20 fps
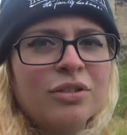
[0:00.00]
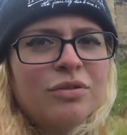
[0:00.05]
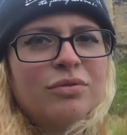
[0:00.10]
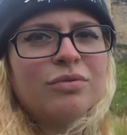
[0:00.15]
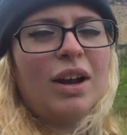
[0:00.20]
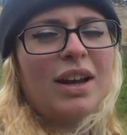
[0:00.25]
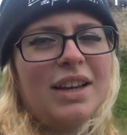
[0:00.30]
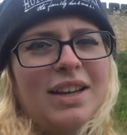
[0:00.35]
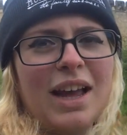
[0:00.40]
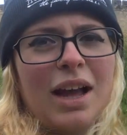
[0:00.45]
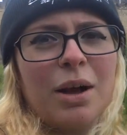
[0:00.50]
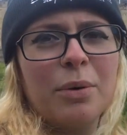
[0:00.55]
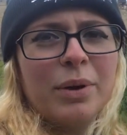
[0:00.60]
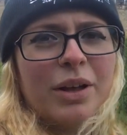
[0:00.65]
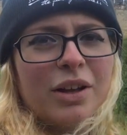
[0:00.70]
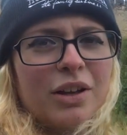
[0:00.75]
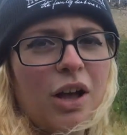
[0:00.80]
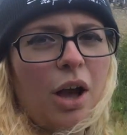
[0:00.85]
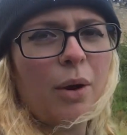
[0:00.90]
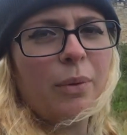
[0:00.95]
Right now
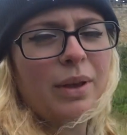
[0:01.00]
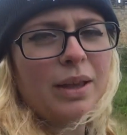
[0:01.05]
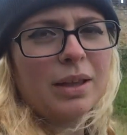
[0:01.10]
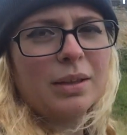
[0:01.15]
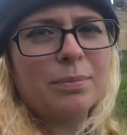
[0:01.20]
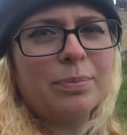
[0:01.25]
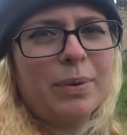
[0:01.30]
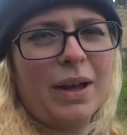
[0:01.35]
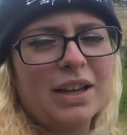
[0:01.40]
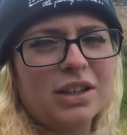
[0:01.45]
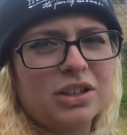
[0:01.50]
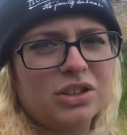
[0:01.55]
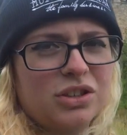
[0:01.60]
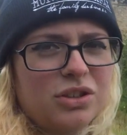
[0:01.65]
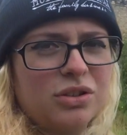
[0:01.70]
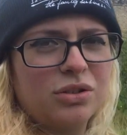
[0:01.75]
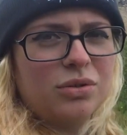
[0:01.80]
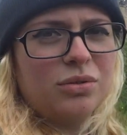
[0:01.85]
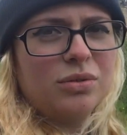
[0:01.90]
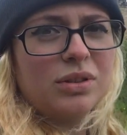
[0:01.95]
we are going back
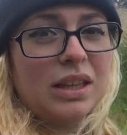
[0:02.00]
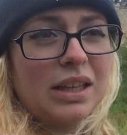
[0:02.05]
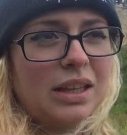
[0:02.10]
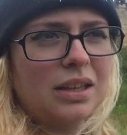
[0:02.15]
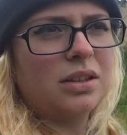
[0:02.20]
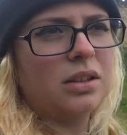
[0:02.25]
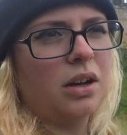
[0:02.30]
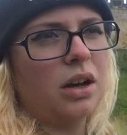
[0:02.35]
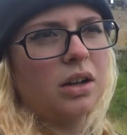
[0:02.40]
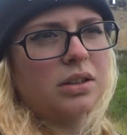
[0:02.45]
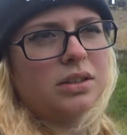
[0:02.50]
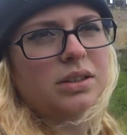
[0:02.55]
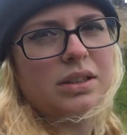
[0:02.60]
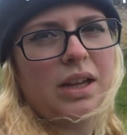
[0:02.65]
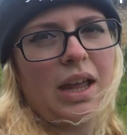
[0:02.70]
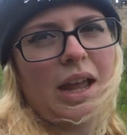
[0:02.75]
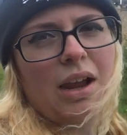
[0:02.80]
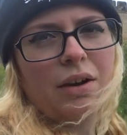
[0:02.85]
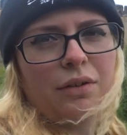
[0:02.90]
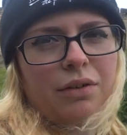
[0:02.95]
to the
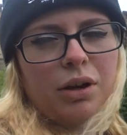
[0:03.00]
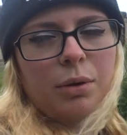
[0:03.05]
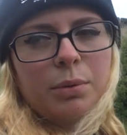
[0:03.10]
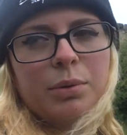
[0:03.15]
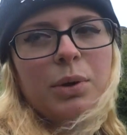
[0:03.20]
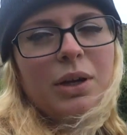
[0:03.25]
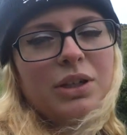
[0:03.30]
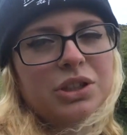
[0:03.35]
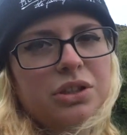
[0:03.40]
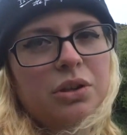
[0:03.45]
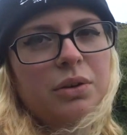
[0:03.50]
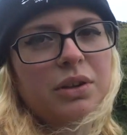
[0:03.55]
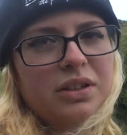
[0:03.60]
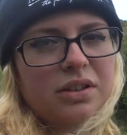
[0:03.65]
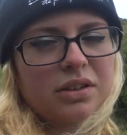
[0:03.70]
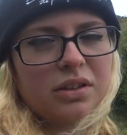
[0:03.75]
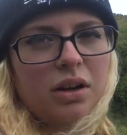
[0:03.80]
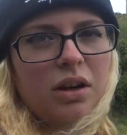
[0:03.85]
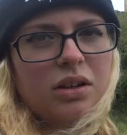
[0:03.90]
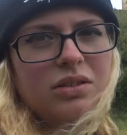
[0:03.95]
garden area. We're not actually going
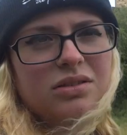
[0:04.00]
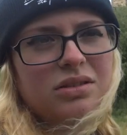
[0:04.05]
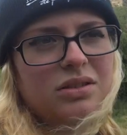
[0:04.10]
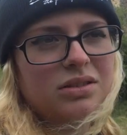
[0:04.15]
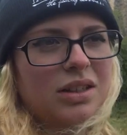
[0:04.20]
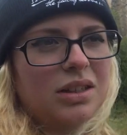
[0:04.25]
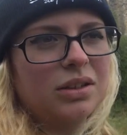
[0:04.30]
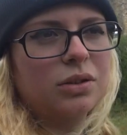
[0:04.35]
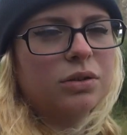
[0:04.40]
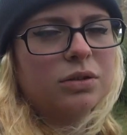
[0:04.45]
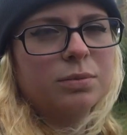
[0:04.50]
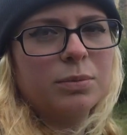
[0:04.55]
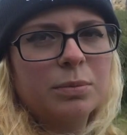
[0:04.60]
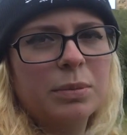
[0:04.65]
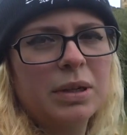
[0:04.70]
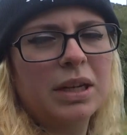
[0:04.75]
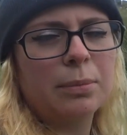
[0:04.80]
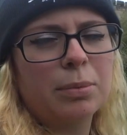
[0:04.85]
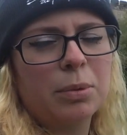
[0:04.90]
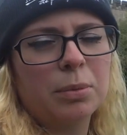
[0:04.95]
into the gardens because that costs more
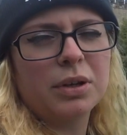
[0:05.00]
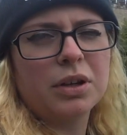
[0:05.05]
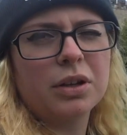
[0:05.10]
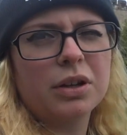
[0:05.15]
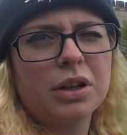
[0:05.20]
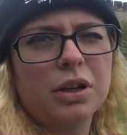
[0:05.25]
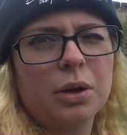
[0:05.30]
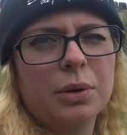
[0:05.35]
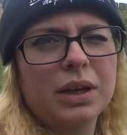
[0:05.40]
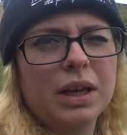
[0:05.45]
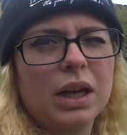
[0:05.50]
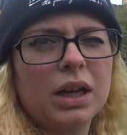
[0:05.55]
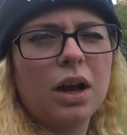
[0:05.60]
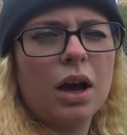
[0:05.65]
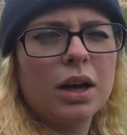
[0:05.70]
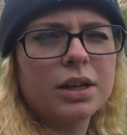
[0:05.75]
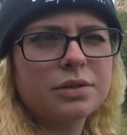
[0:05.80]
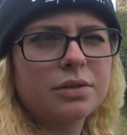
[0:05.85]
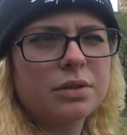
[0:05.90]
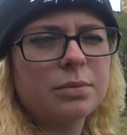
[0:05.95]
money, but we're going to go and get an
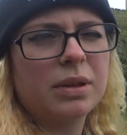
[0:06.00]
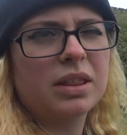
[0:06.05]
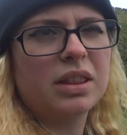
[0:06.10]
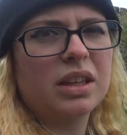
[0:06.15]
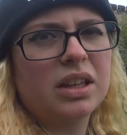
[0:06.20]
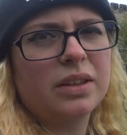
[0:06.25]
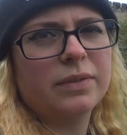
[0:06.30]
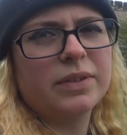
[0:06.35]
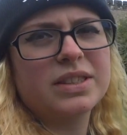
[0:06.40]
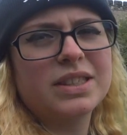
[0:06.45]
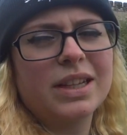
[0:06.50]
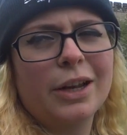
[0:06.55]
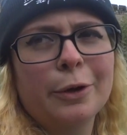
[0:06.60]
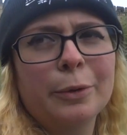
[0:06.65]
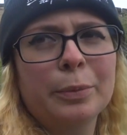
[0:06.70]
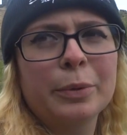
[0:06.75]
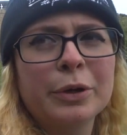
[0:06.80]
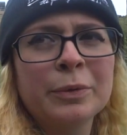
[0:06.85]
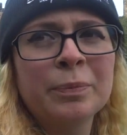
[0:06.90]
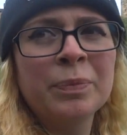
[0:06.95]
ice cream, I think, if it's still
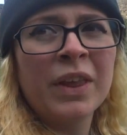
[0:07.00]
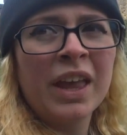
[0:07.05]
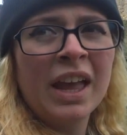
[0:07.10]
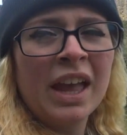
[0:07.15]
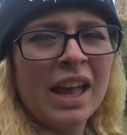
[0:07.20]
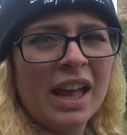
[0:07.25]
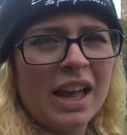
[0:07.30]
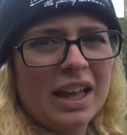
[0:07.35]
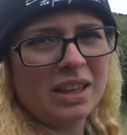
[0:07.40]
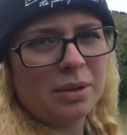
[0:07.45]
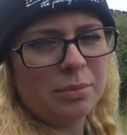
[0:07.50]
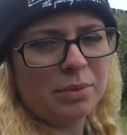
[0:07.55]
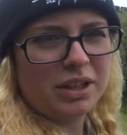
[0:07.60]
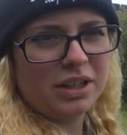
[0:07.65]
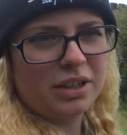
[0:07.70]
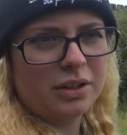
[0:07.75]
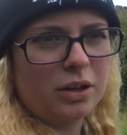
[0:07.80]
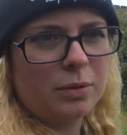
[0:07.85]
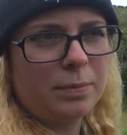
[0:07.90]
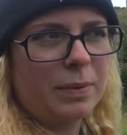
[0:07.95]
open, and then we're
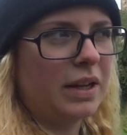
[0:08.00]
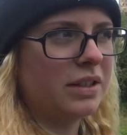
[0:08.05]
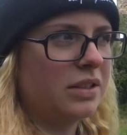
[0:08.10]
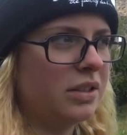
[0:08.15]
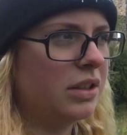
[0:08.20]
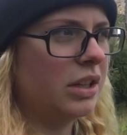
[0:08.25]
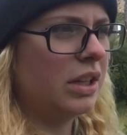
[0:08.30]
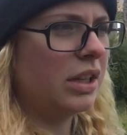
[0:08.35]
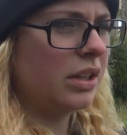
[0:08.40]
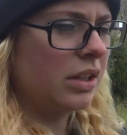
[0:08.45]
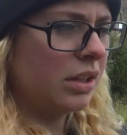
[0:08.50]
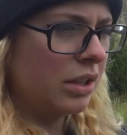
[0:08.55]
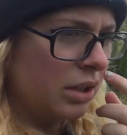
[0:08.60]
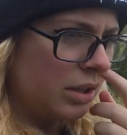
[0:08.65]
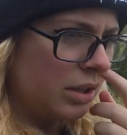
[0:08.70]
going to go back to the